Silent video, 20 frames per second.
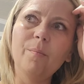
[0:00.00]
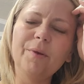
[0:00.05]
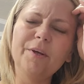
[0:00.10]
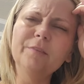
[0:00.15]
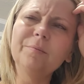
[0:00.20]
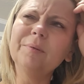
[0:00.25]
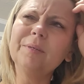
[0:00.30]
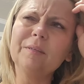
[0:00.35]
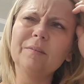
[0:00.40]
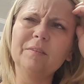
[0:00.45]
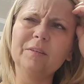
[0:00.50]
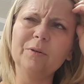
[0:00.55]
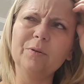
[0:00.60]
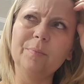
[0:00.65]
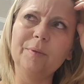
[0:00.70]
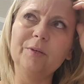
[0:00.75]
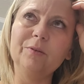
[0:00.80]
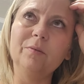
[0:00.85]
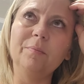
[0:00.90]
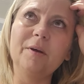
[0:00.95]
My husband doesn't go
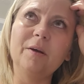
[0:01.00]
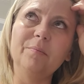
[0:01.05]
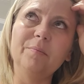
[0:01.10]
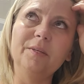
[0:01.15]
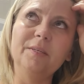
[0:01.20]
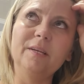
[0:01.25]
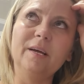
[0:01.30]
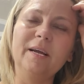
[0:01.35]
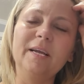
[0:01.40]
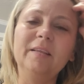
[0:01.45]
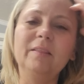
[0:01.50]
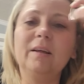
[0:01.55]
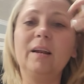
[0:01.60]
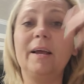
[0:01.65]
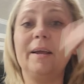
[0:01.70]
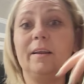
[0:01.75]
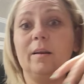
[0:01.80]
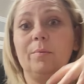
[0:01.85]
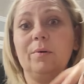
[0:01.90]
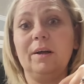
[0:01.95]
to bed till about midnight, and then
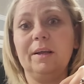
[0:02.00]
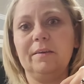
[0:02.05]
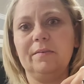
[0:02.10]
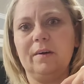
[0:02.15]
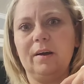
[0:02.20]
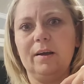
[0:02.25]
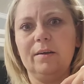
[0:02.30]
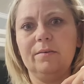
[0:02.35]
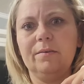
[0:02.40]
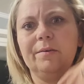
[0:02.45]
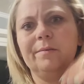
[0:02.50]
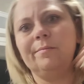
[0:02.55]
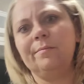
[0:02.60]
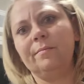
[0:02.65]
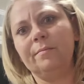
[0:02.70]
I get up at like 5.